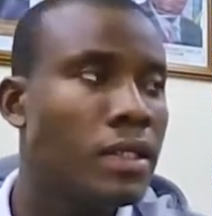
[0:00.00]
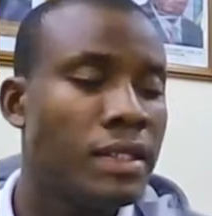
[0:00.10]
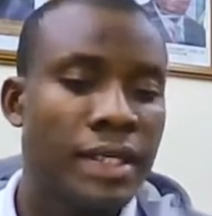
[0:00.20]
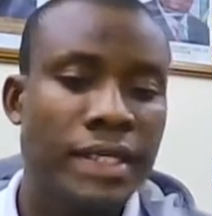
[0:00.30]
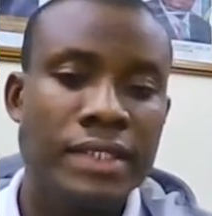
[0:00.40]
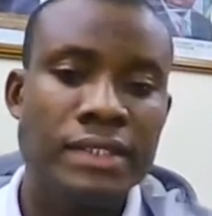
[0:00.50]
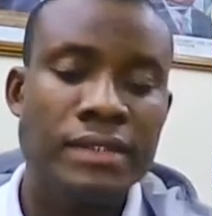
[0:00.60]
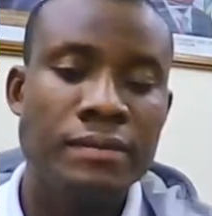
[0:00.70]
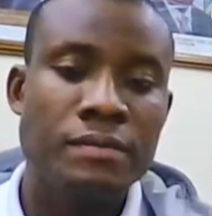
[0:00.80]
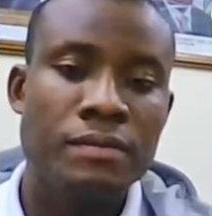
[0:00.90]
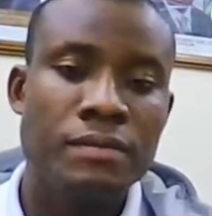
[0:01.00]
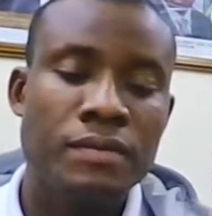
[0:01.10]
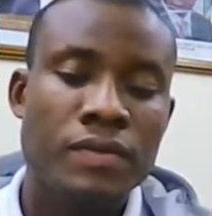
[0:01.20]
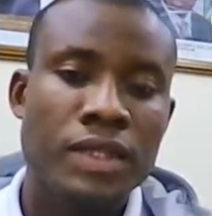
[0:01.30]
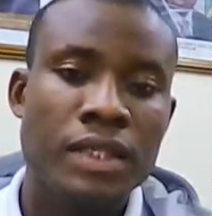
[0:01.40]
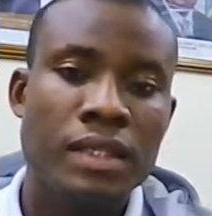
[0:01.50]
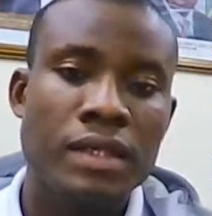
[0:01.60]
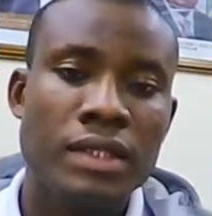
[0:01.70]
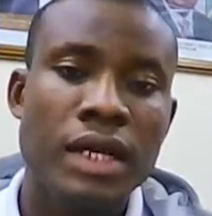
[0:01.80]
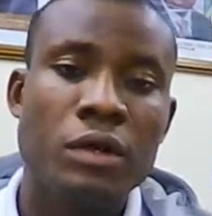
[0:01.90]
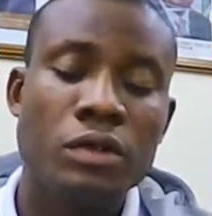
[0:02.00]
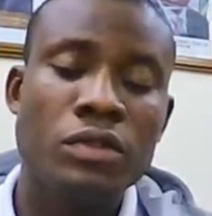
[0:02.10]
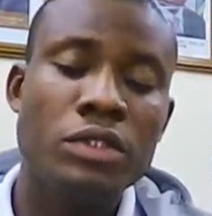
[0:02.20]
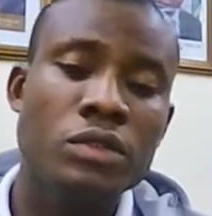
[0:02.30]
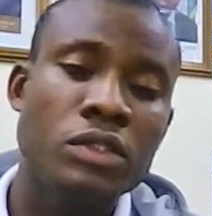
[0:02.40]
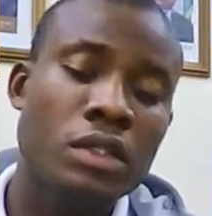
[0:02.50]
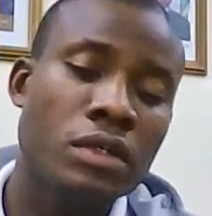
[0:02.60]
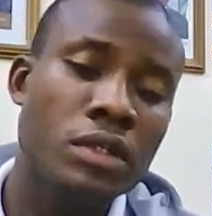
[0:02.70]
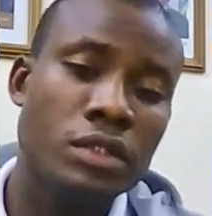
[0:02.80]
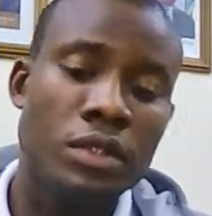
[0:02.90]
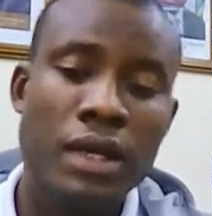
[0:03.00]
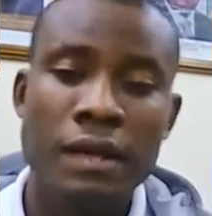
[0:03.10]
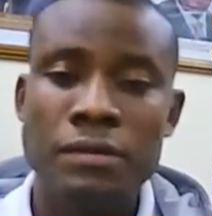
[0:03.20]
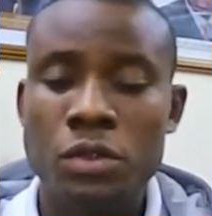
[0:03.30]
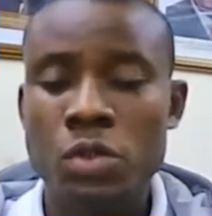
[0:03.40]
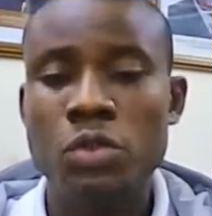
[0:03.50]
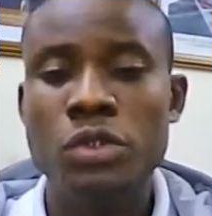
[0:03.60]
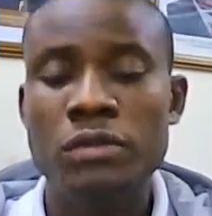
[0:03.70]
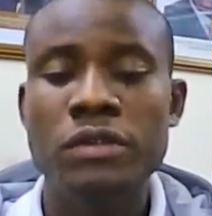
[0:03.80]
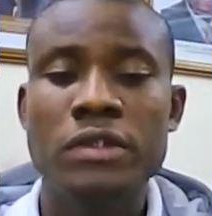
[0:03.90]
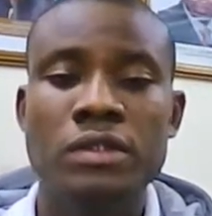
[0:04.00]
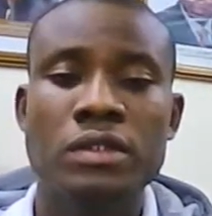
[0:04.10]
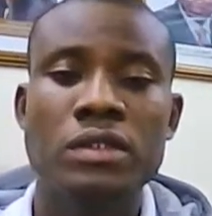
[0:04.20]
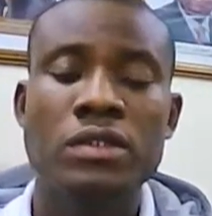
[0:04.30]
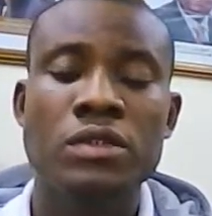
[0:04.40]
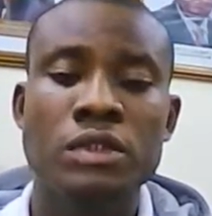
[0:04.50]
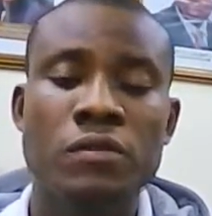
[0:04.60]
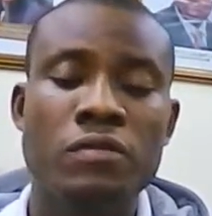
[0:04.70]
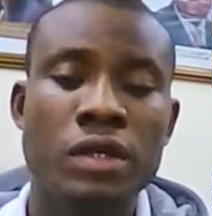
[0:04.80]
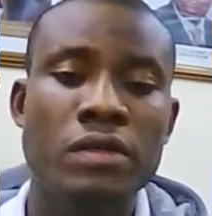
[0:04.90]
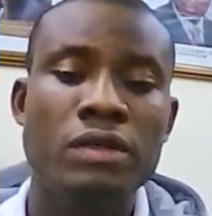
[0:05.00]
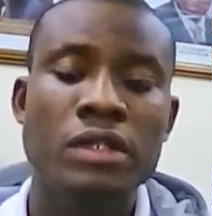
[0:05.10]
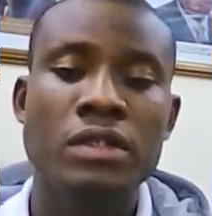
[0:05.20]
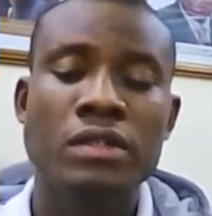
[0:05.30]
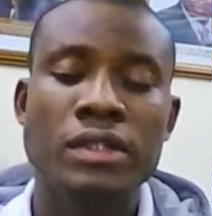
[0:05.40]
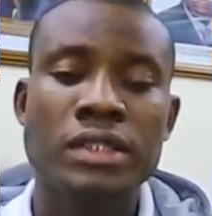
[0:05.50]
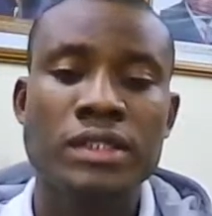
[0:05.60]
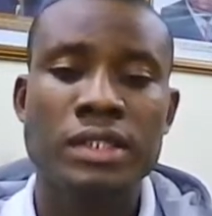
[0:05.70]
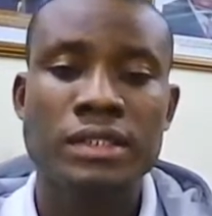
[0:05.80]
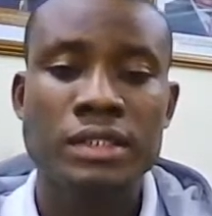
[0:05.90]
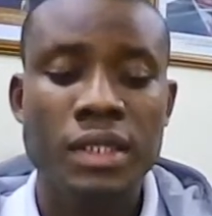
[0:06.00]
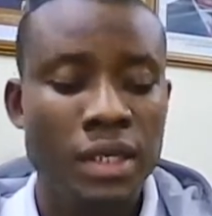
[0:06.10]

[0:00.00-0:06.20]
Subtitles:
Then, now considering the location, you have 2 different locations of very long distance.